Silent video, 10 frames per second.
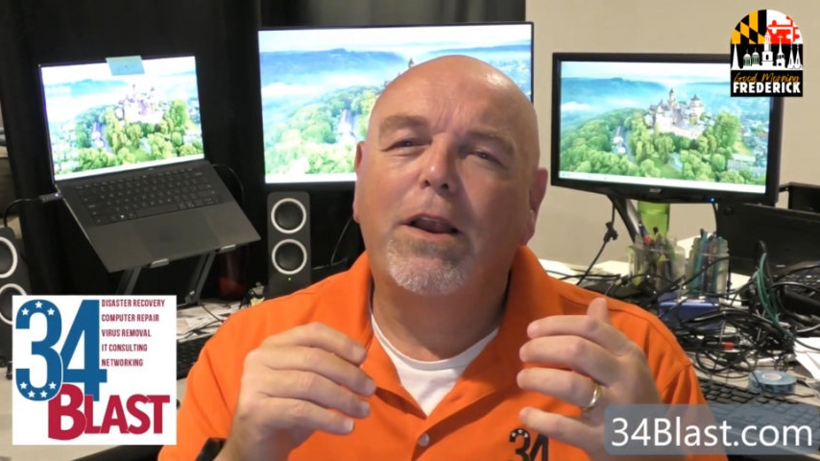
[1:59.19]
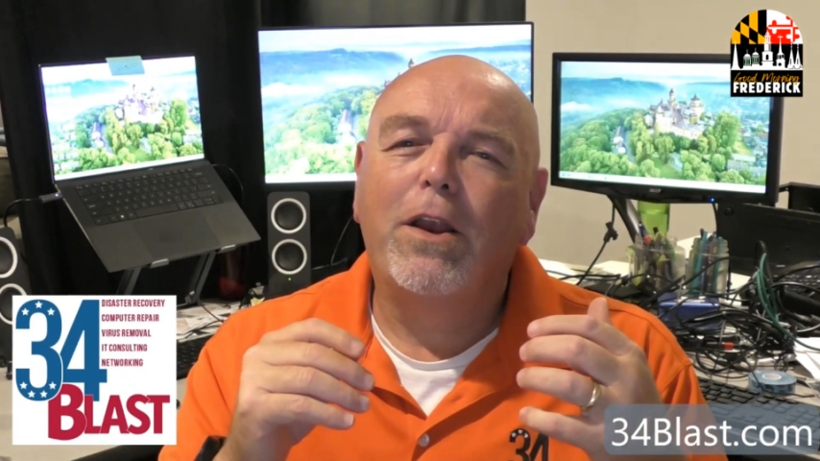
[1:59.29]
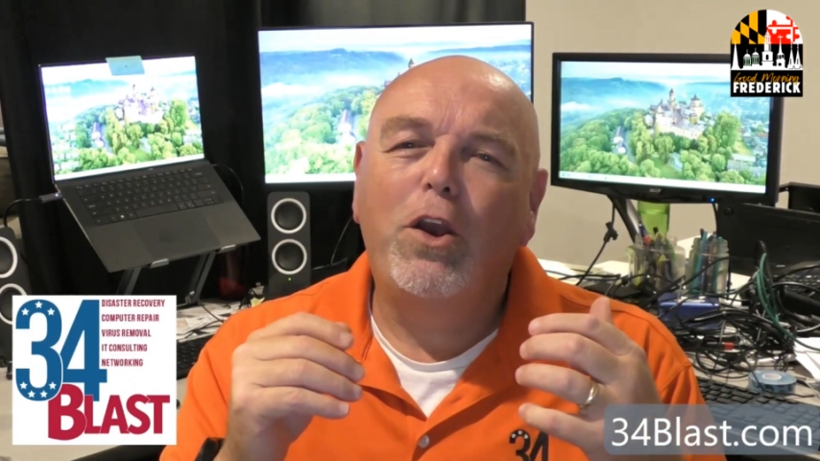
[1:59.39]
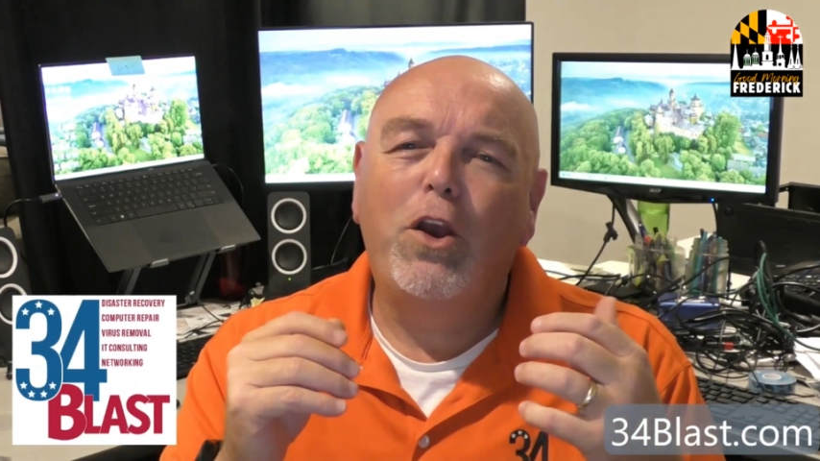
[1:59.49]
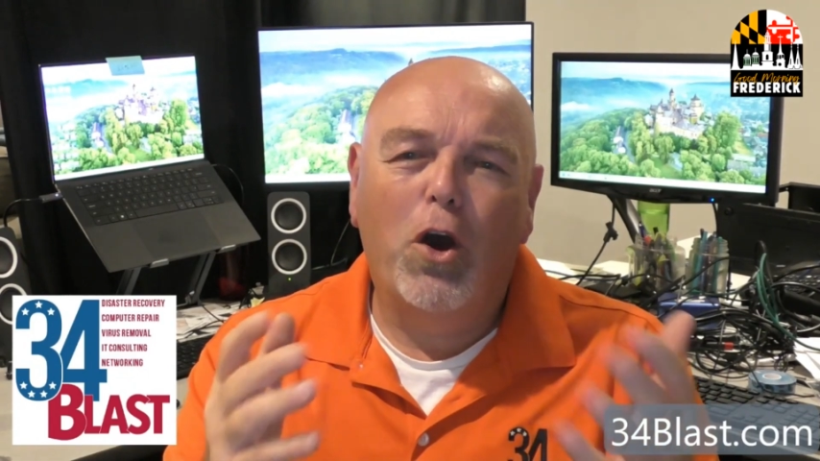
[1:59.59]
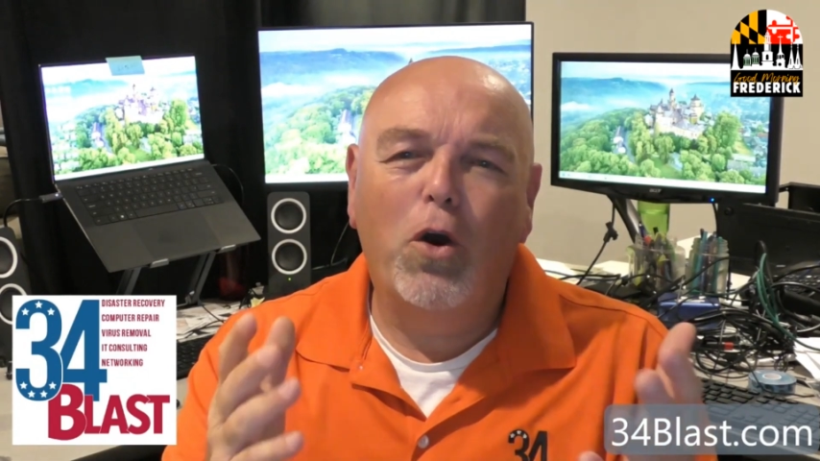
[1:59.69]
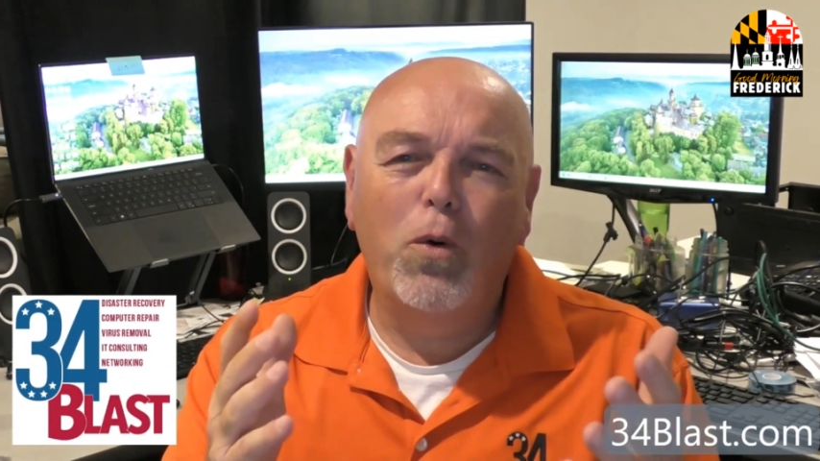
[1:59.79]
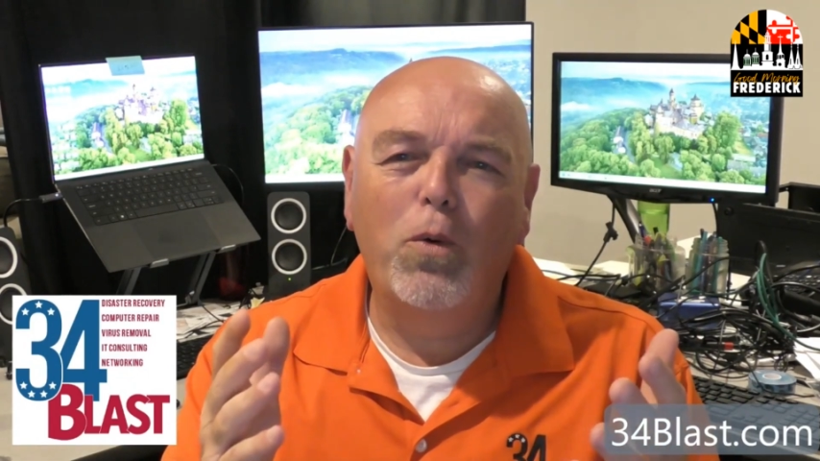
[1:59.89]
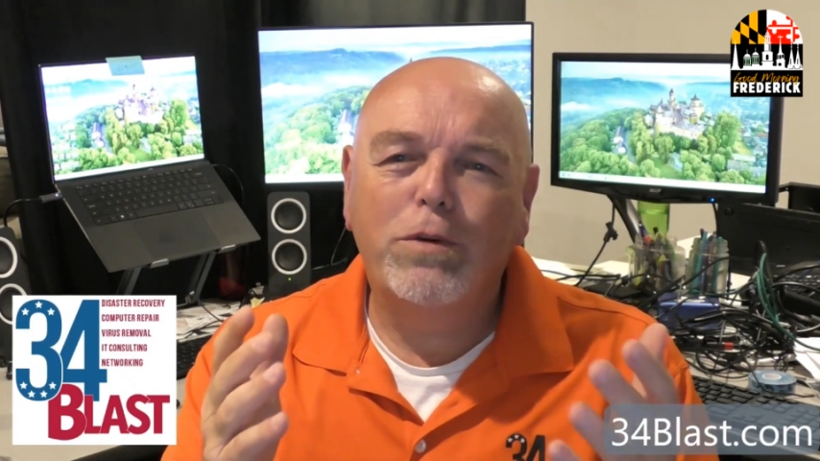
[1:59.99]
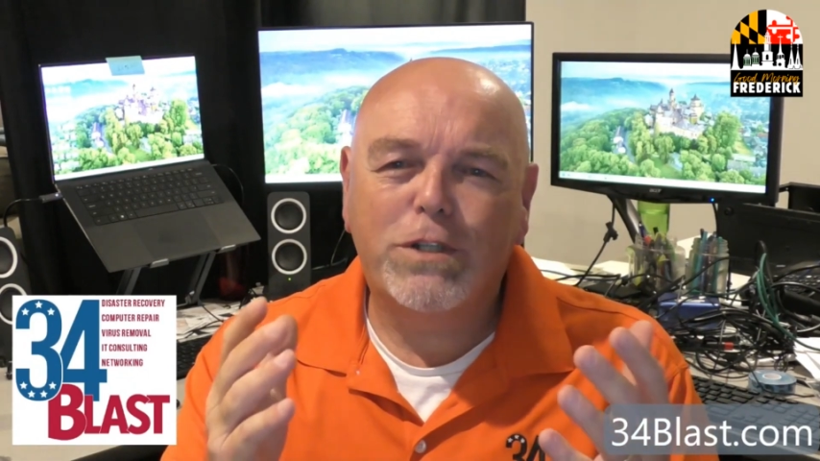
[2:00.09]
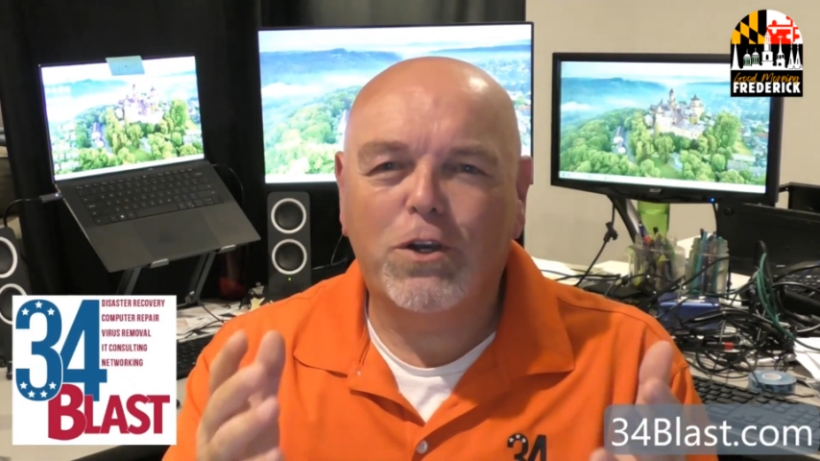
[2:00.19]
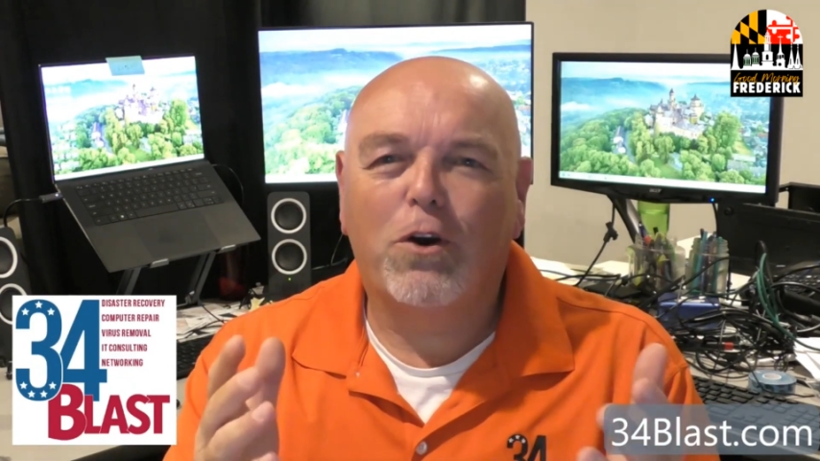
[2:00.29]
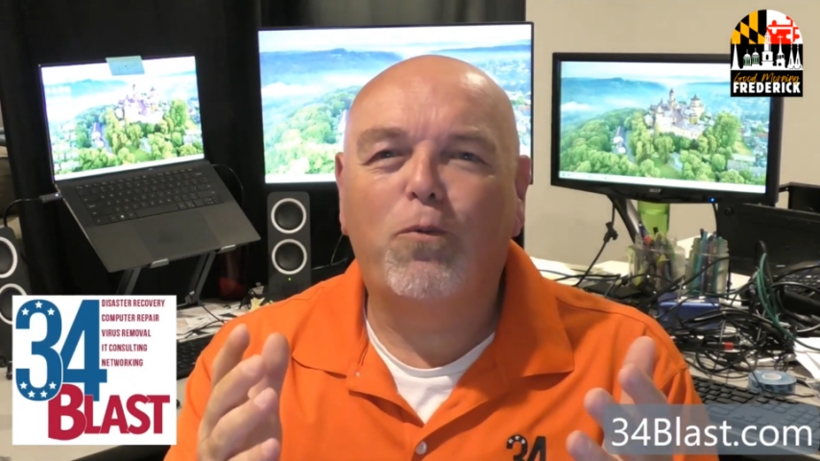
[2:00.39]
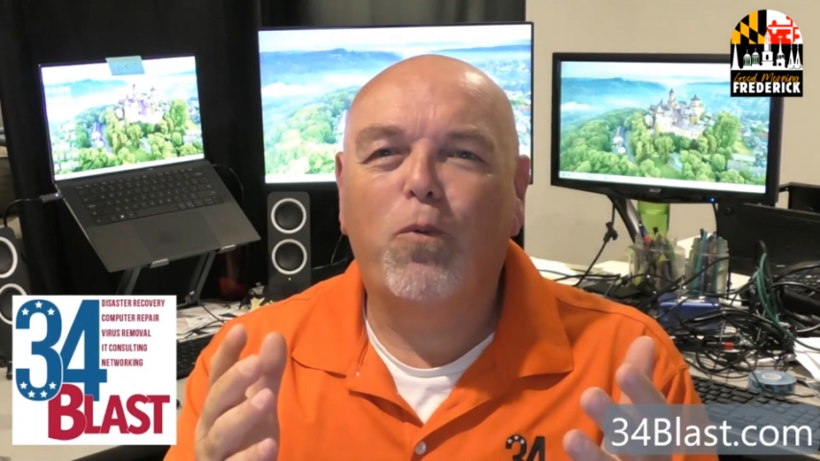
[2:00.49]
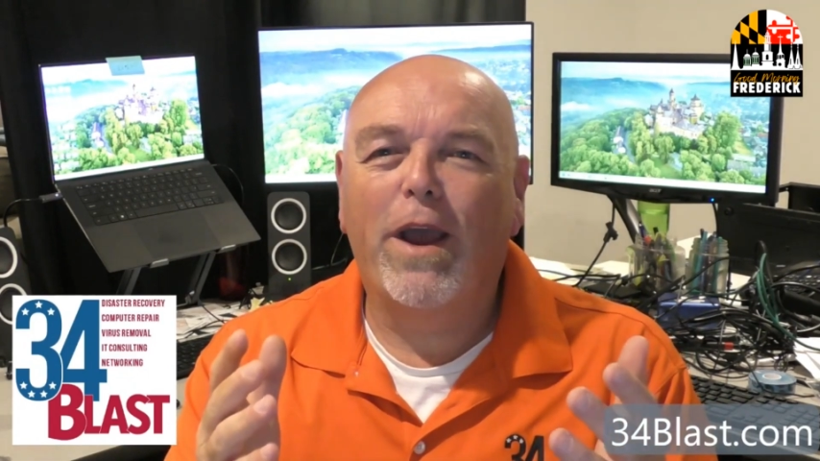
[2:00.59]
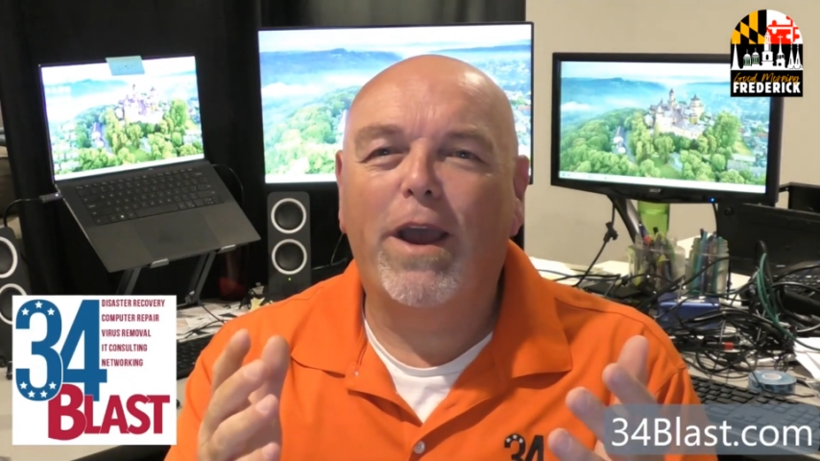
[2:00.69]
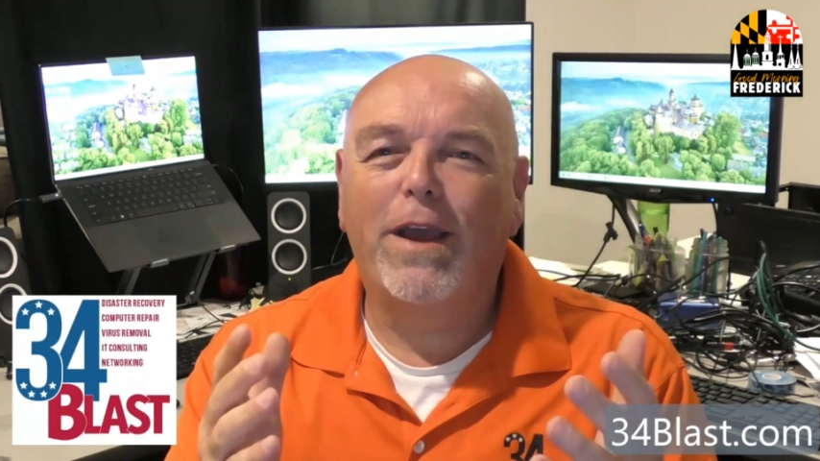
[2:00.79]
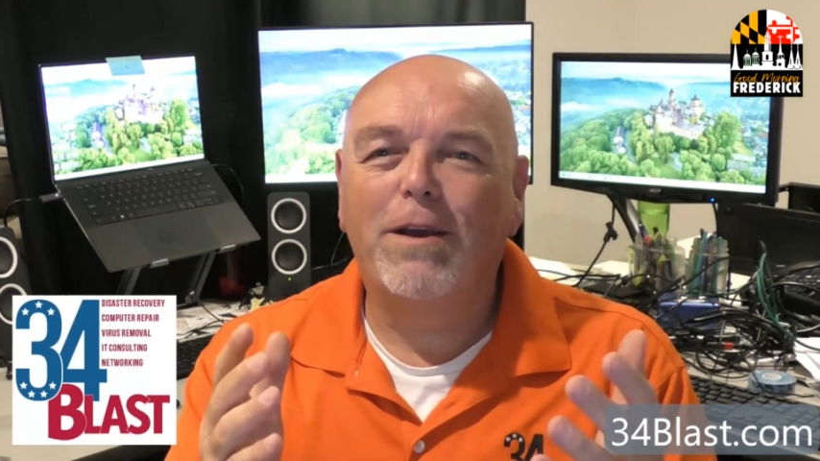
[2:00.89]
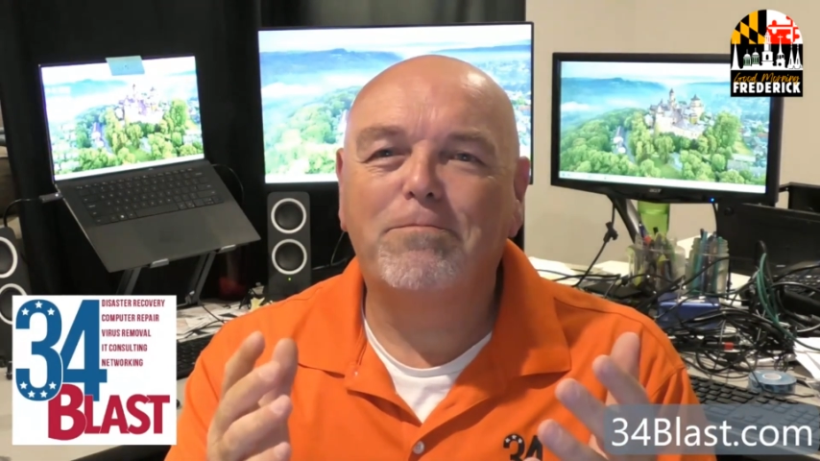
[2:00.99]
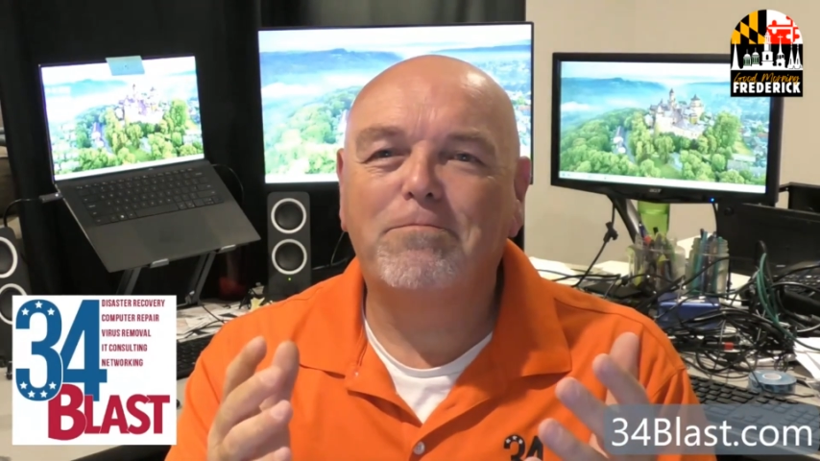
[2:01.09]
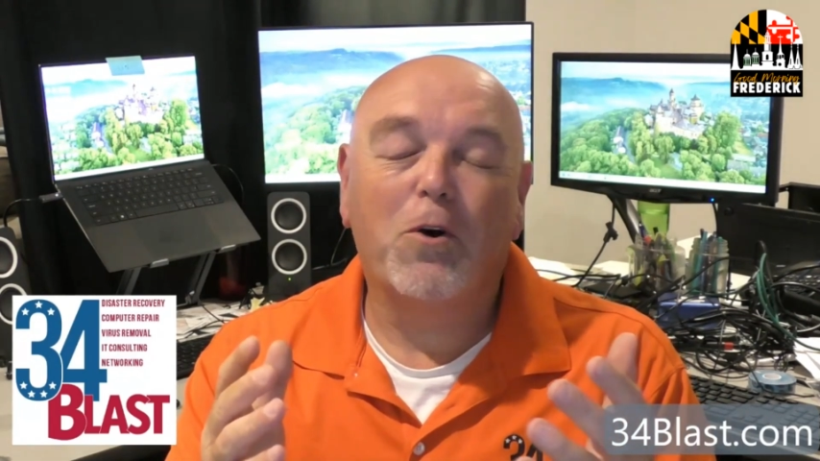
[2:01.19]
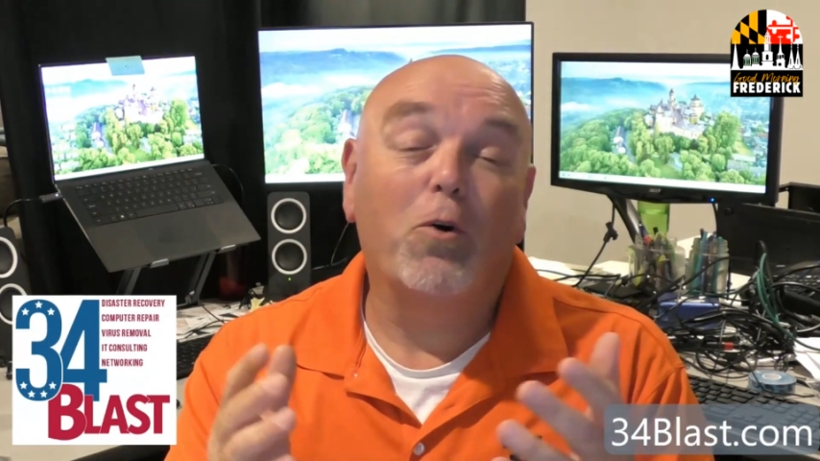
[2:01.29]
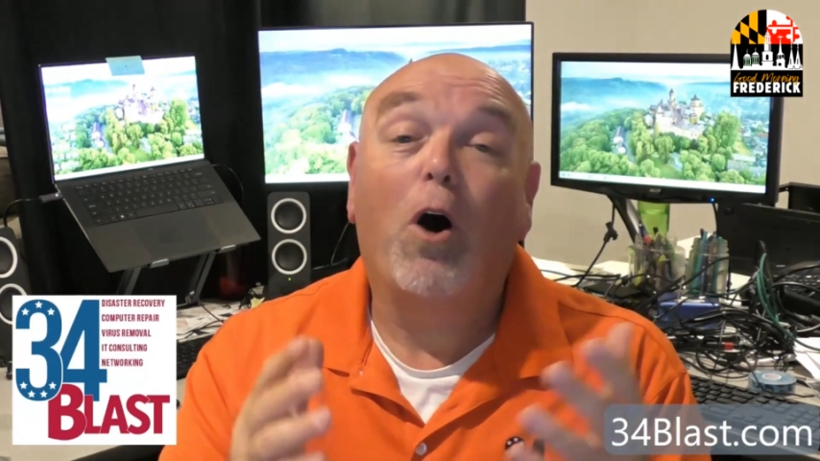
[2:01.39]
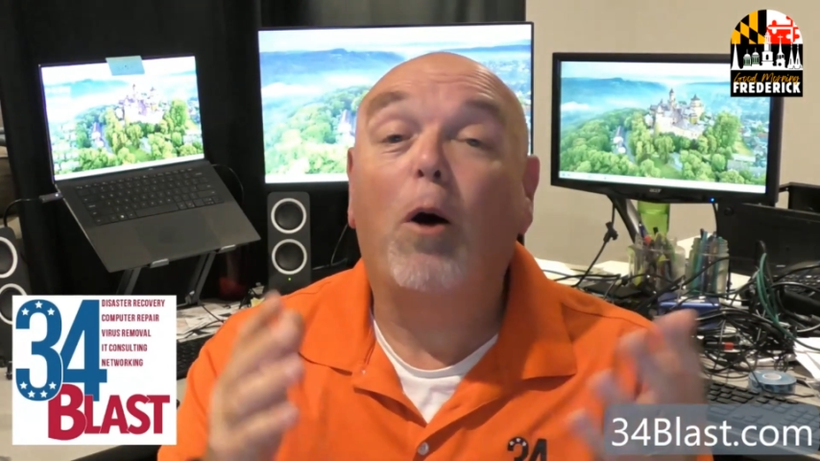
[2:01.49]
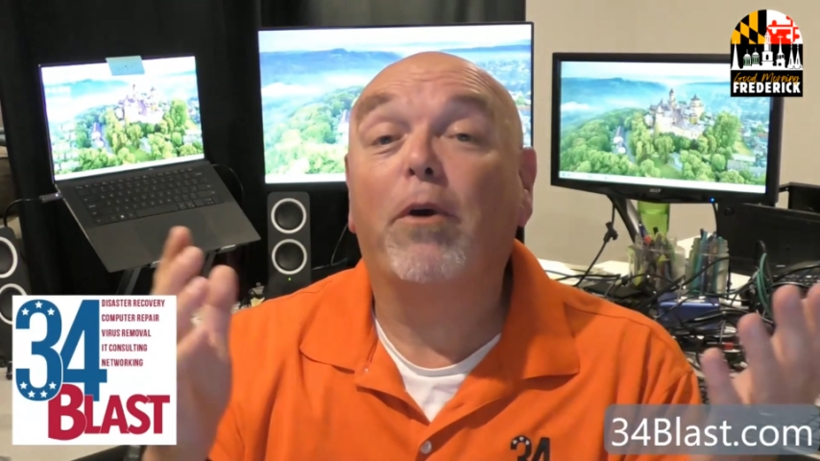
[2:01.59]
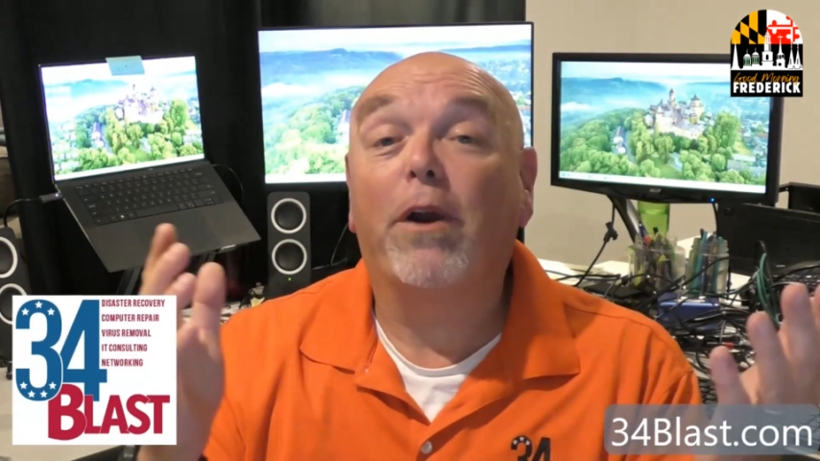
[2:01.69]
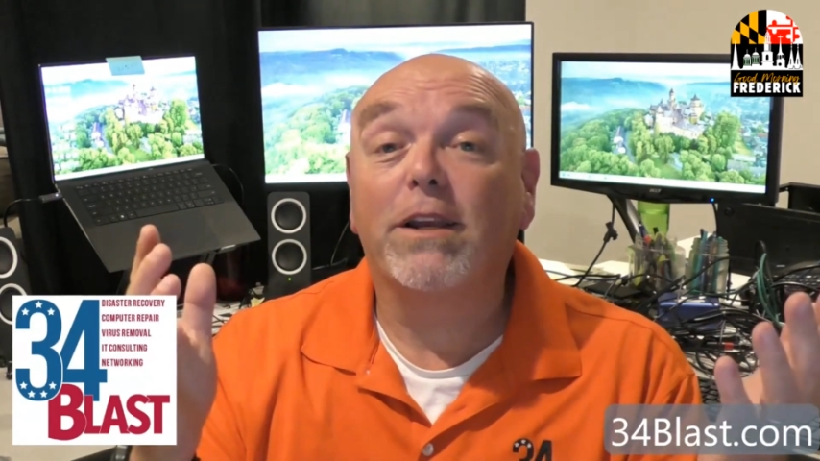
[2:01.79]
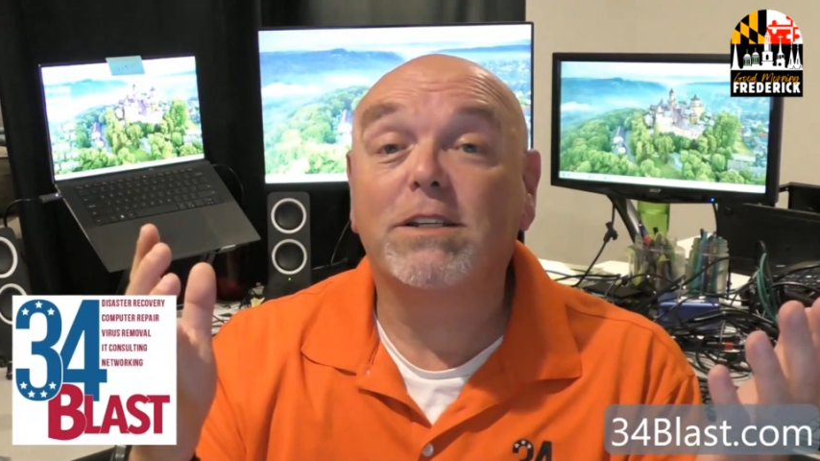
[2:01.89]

no software or operating